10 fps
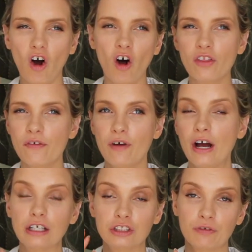on the
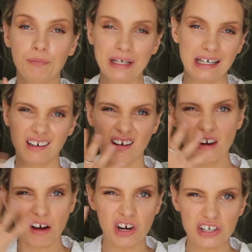verge of being
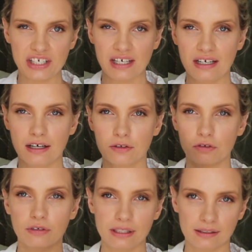lardy and
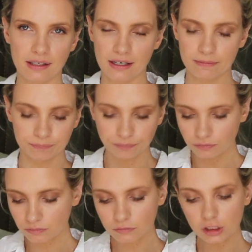greasy,
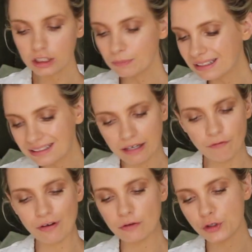because my
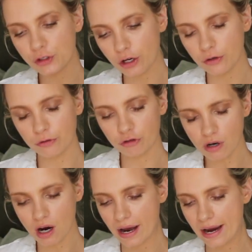skin felt so
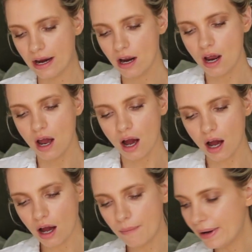dry.
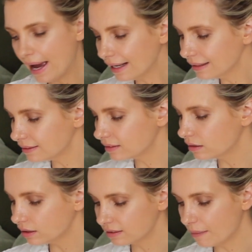Um, but as
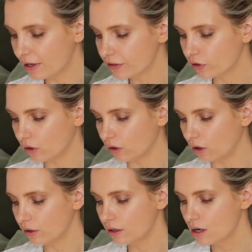the summer has gone
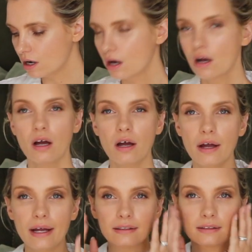on,
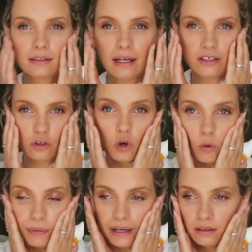it's it's
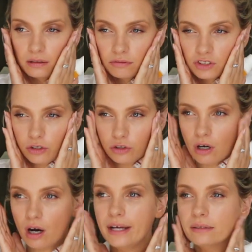not been so
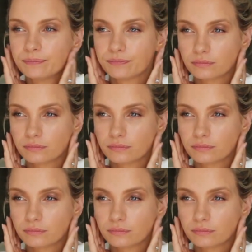dry,